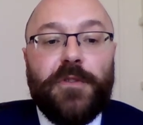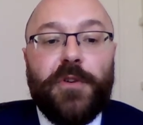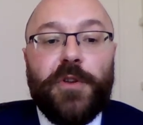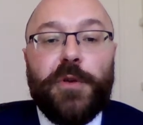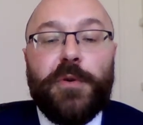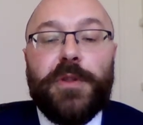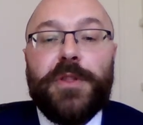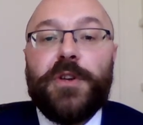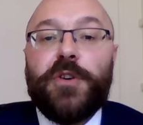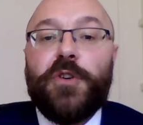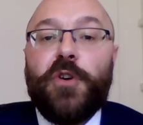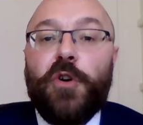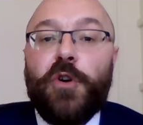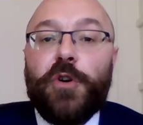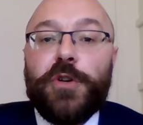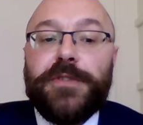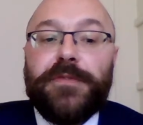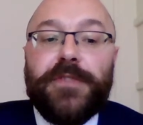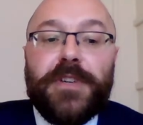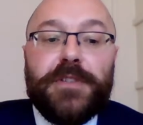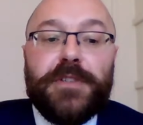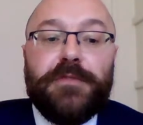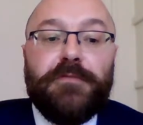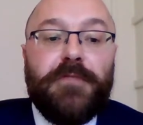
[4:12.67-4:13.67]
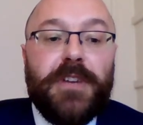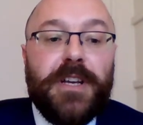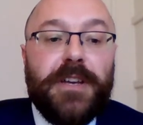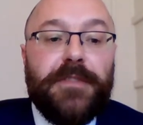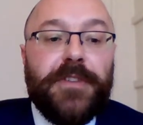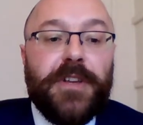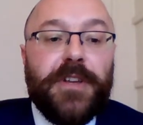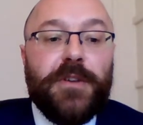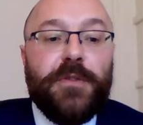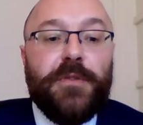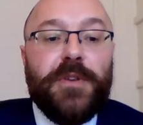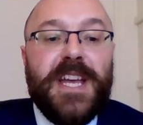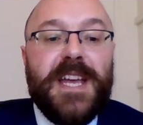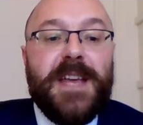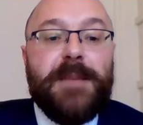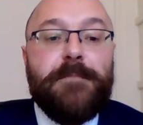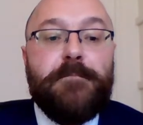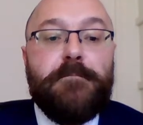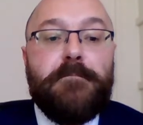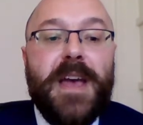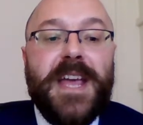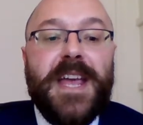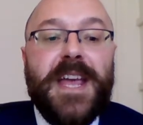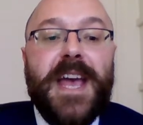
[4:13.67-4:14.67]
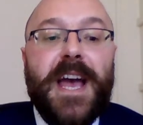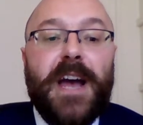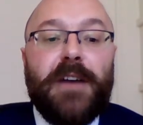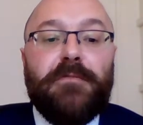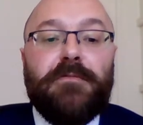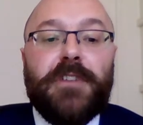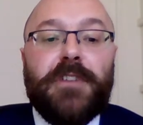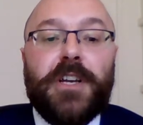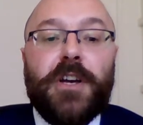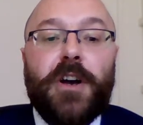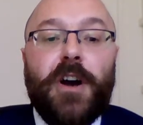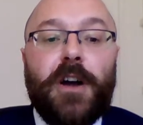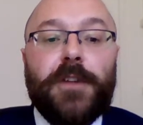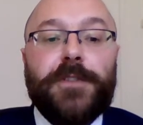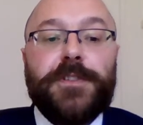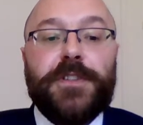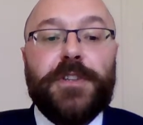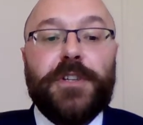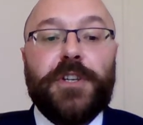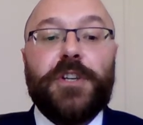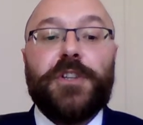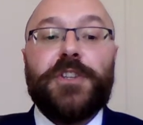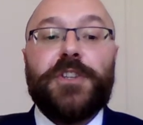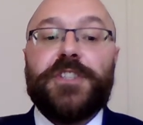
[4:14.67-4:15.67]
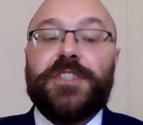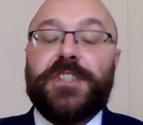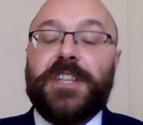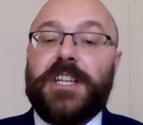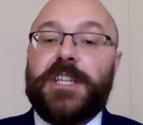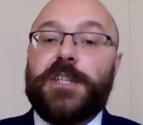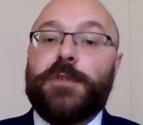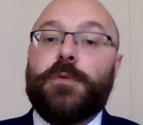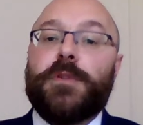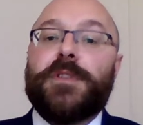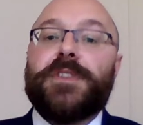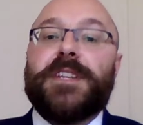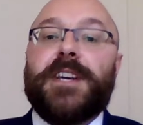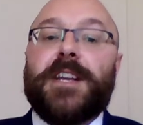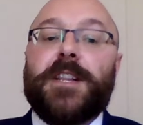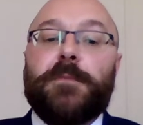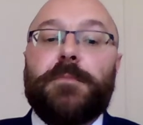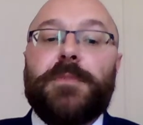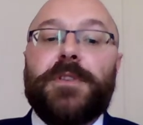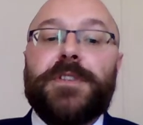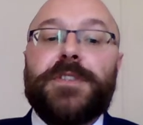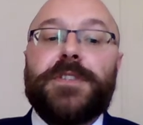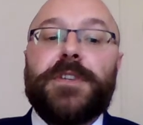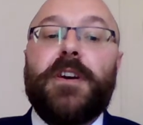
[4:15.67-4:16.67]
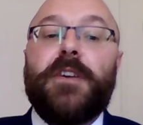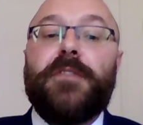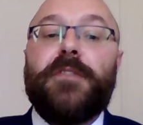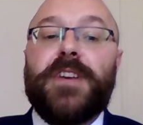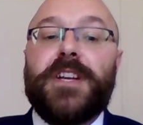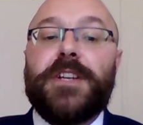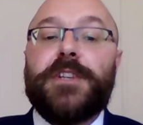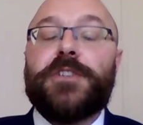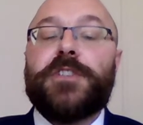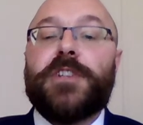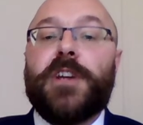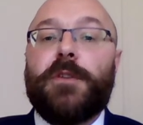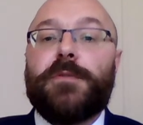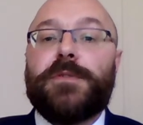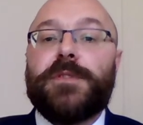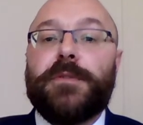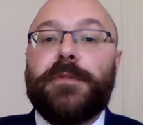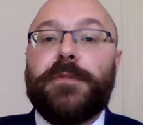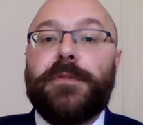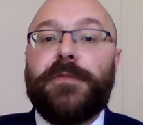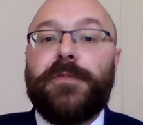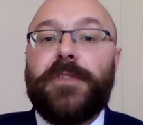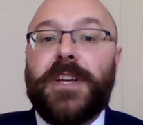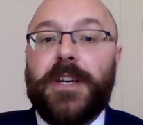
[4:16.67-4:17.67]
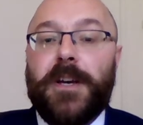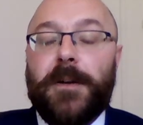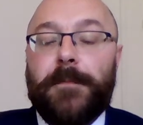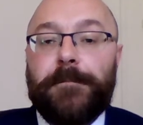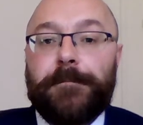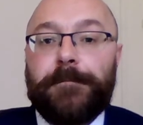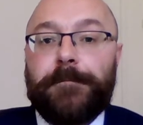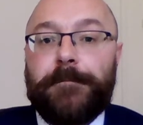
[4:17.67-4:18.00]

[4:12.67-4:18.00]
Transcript: although in the course of its review it may have regard to the constituent elements of each total figure.